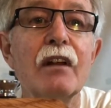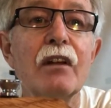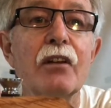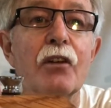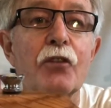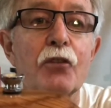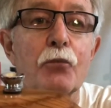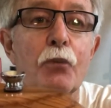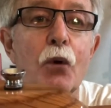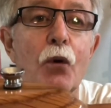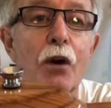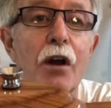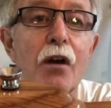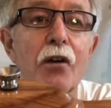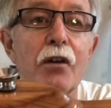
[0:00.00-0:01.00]
The
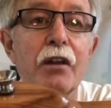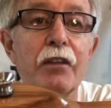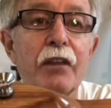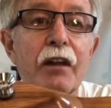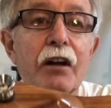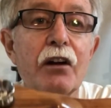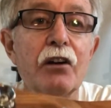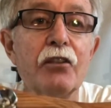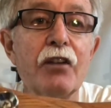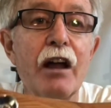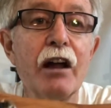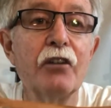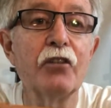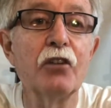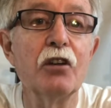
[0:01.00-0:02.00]
support on it there is
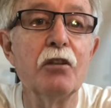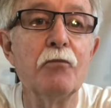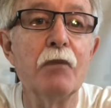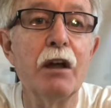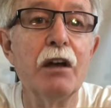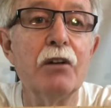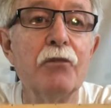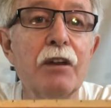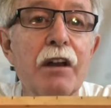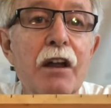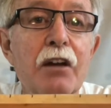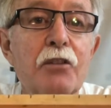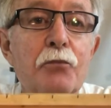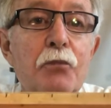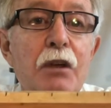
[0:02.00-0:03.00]
actually made of a
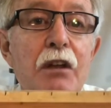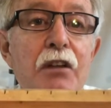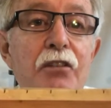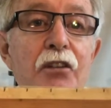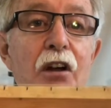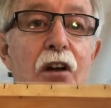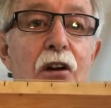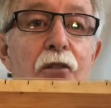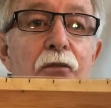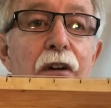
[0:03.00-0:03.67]
nice piece of,